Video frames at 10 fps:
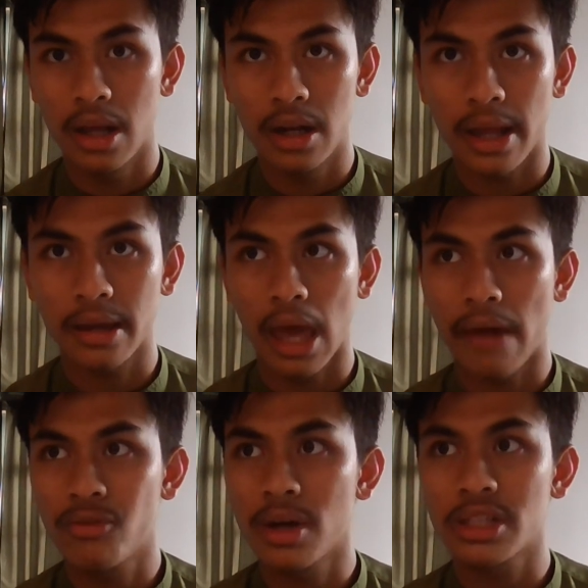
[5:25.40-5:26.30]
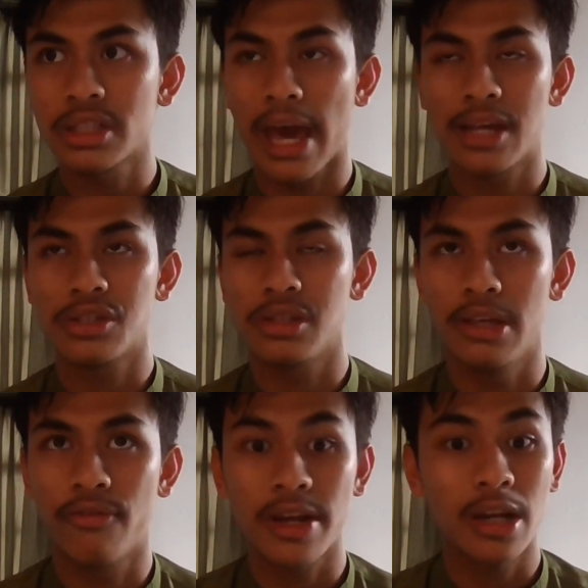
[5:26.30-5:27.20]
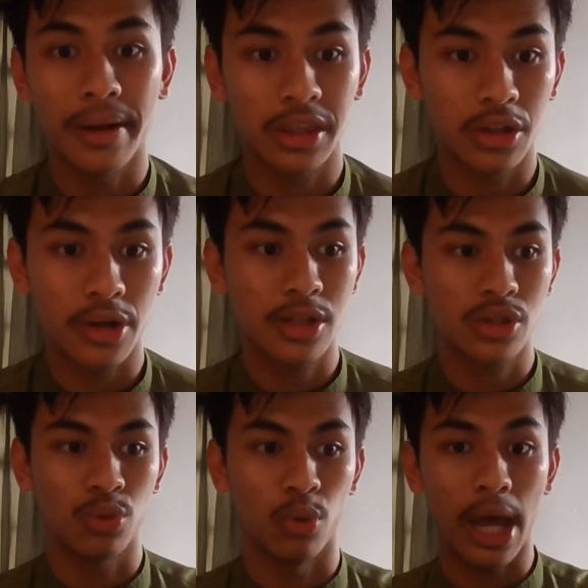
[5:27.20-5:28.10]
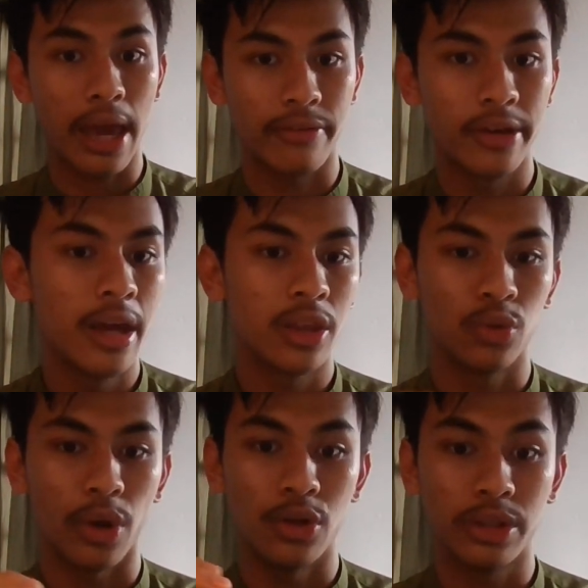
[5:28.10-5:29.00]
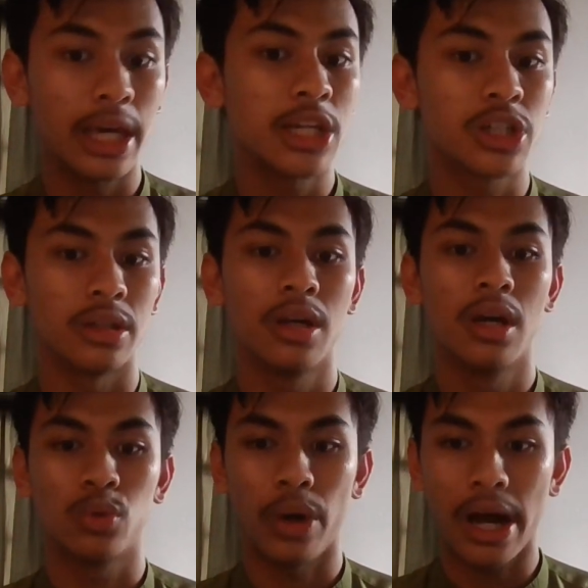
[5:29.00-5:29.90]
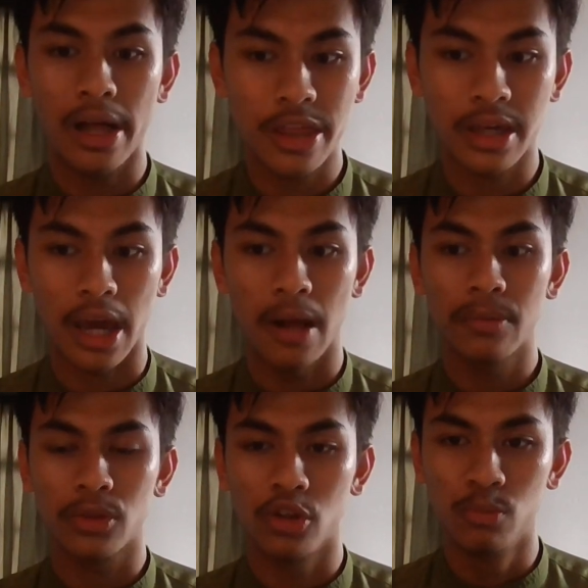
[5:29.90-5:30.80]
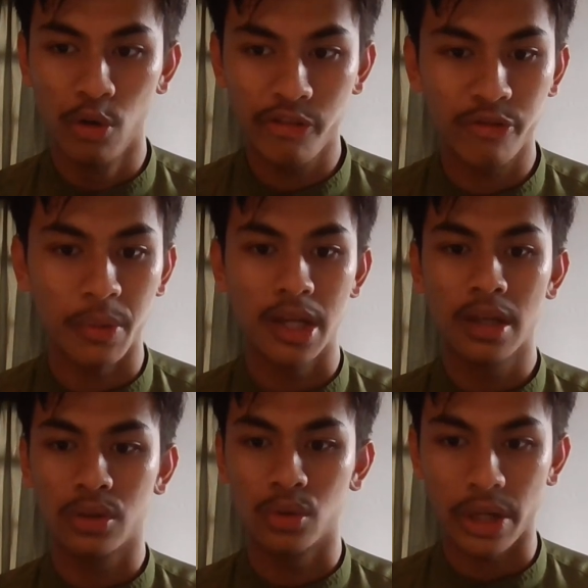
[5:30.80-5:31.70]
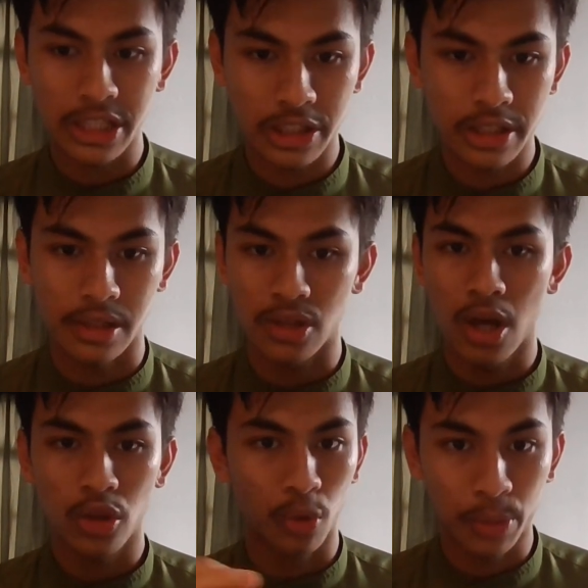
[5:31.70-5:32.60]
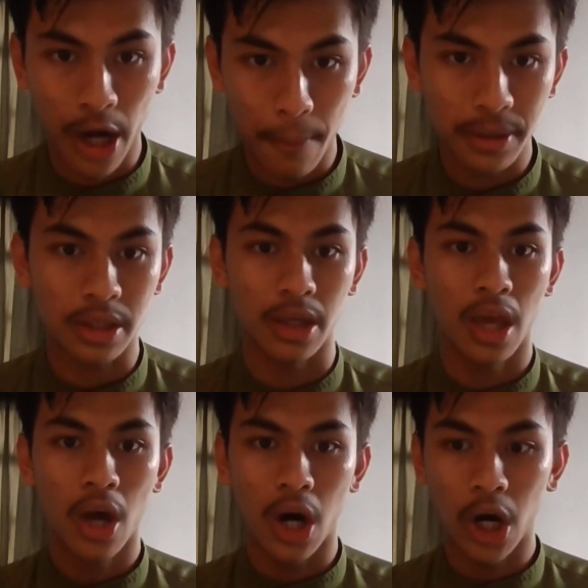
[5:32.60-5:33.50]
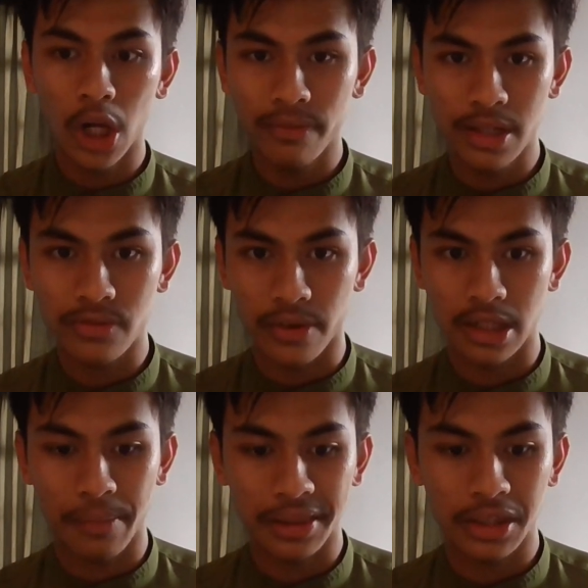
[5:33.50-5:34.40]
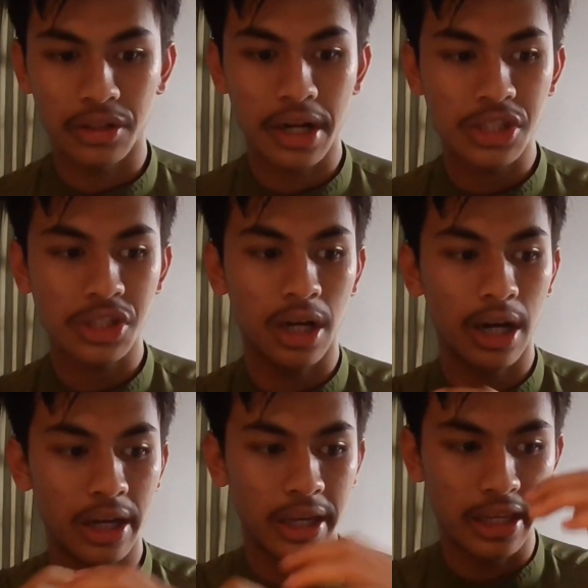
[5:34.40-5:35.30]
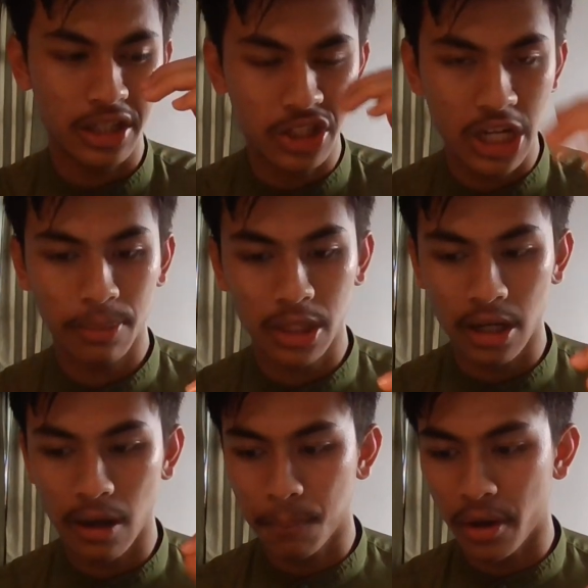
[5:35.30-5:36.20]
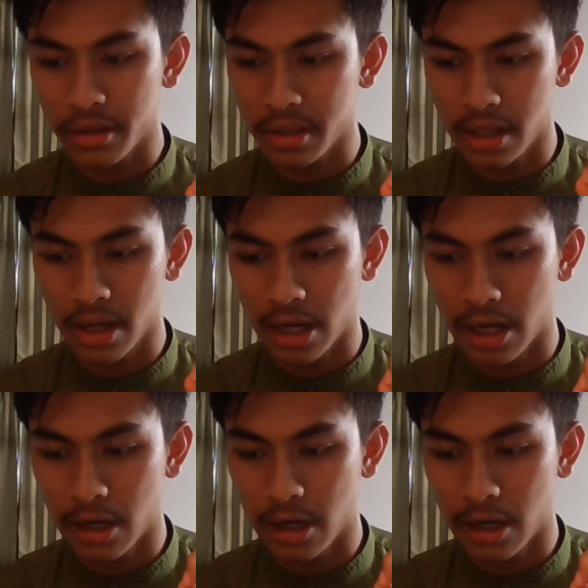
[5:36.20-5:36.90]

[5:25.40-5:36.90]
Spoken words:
like everyone has the fundamental rights to life, to education, to healthcare, to movement, to residence, to property. All these fundamental rights that are encrypted upon the